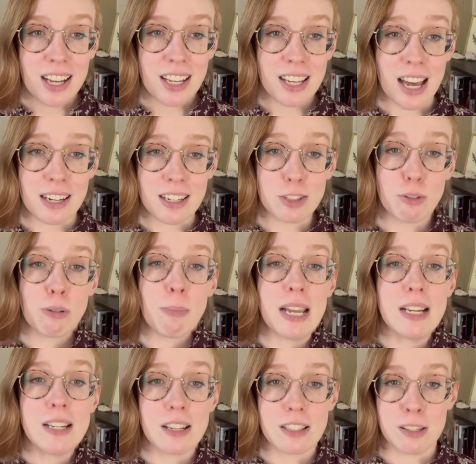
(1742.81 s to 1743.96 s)
Katniss
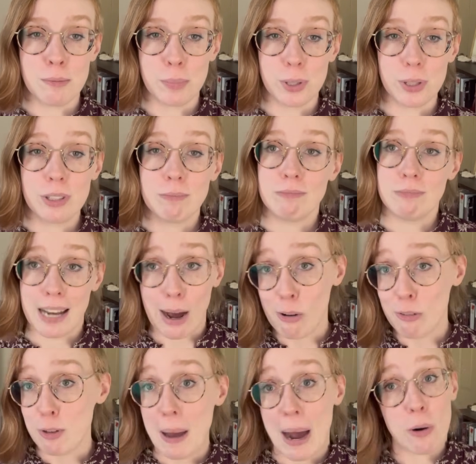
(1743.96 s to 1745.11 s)
remains a symbol, now of
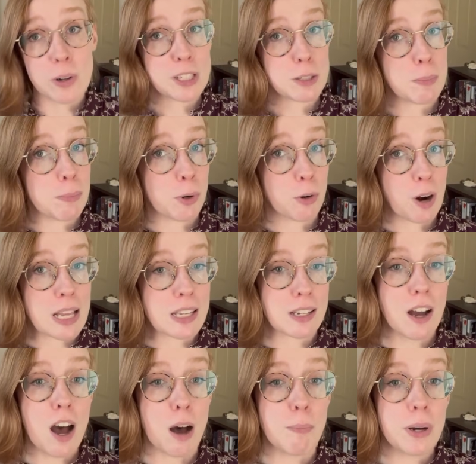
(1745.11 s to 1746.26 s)
the powerless people rising
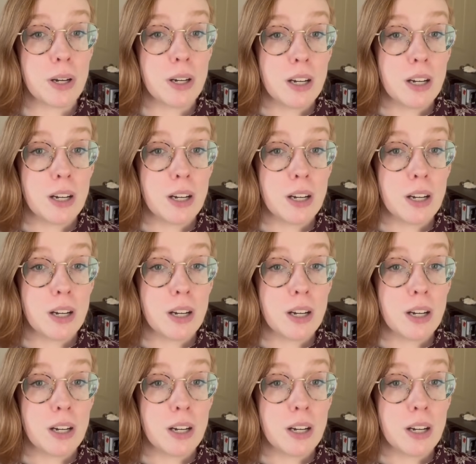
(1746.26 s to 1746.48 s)
up,